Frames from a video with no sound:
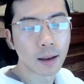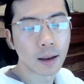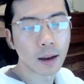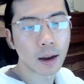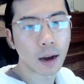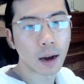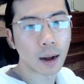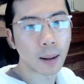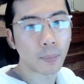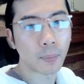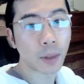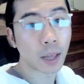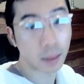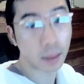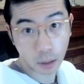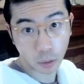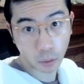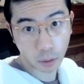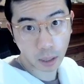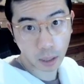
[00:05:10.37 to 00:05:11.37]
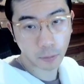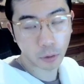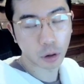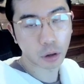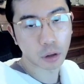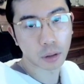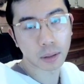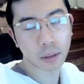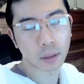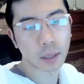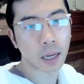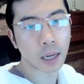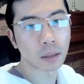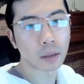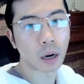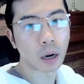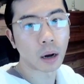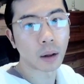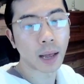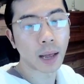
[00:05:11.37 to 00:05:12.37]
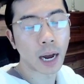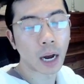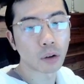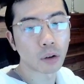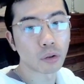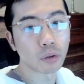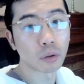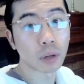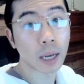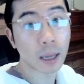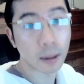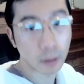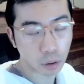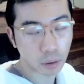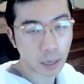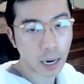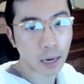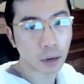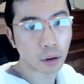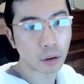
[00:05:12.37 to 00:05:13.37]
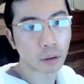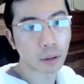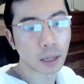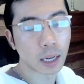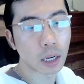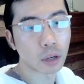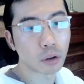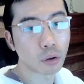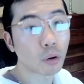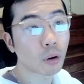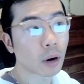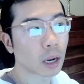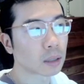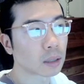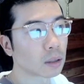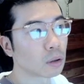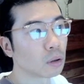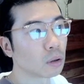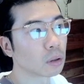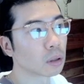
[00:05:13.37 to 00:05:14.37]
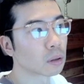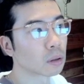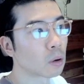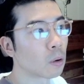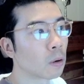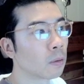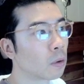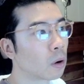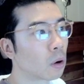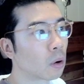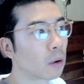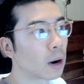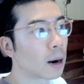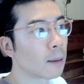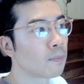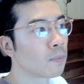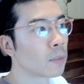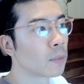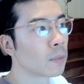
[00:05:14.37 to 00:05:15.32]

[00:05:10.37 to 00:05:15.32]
That will give you a good sense on how you can triangulate your executions going forward, right?